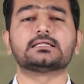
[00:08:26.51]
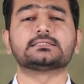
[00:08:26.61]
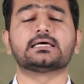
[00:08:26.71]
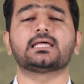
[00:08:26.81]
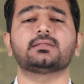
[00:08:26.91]

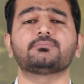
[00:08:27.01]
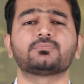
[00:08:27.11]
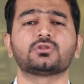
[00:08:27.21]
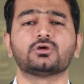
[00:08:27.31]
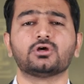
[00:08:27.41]
Then,
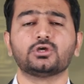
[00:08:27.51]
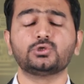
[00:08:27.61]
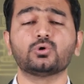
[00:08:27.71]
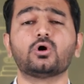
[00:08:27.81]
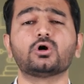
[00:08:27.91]

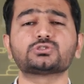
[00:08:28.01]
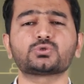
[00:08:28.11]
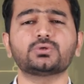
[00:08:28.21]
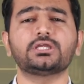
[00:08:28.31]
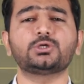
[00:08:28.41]
you
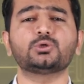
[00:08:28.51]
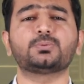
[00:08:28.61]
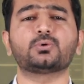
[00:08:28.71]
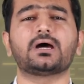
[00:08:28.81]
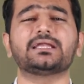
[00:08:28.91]
also need to
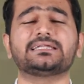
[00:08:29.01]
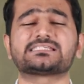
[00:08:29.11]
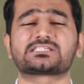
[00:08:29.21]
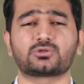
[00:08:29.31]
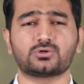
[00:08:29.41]
provide
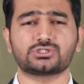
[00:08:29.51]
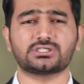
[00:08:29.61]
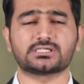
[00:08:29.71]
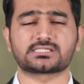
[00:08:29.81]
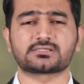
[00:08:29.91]

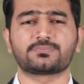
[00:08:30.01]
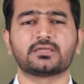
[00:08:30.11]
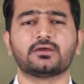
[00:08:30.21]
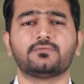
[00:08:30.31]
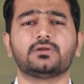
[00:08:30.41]
disclosures
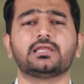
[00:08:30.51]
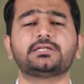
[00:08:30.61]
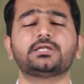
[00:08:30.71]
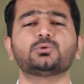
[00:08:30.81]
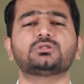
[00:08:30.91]

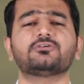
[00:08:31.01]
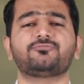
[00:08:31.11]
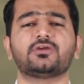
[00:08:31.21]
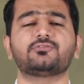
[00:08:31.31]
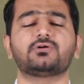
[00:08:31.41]
related to the
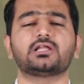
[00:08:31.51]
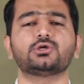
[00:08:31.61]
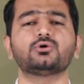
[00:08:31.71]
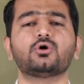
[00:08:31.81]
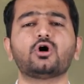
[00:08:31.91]
fair
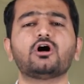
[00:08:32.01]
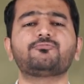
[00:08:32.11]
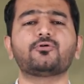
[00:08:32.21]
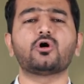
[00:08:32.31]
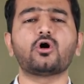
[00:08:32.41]
value
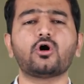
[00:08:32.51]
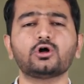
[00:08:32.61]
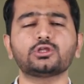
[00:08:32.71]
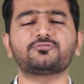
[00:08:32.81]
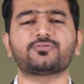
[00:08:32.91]
of
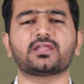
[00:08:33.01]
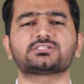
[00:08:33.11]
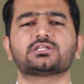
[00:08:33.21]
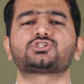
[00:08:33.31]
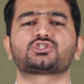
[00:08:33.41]
all your
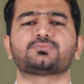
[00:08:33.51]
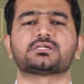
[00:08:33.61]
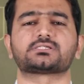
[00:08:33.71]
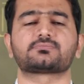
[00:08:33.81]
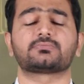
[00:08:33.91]
financial
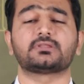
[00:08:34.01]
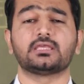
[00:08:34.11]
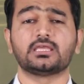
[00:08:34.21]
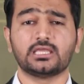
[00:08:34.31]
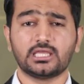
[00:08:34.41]
instruments,
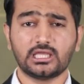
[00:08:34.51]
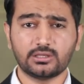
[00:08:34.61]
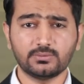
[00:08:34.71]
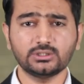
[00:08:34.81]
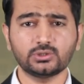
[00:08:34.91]

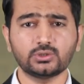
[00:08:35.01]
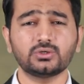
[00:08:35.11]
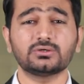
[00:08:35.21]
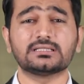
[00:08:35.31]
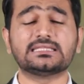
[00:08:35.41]
even
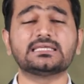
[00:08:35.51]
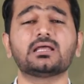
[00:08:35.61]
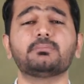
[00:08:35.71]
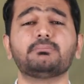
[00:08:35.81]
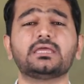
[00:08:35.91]
though they
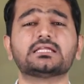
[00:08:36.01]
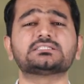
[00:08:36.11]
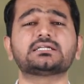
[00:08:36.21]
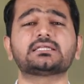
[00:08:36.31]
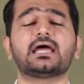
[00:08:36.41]
are
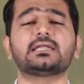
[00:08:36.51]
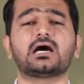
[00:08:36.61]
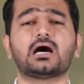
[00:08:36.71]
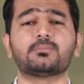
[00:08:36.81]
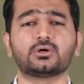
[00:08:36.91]
measured
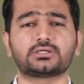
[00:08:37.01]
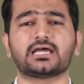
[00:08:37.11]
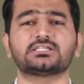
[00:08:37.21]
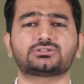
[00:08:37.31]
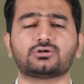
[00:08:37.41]
at
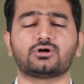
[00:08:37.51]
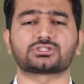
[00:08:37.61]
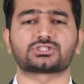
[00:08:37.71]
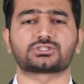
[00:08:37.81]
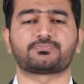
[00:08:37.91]
amortized
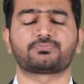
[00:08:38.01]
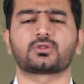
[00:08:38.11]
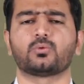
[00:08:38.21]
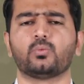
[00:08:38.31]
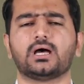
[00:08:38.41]
cost.
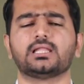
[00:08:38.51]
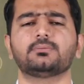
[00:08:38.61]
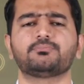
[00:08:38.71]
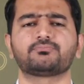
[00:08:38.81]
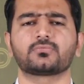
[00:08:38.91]

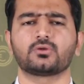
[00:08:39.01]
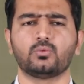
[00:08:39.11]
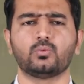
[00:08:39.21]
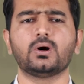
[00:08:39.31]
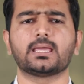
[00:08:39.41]
Well,
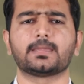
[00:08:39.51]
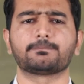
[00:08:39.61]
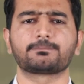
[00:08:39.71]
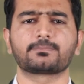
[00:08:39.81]
why?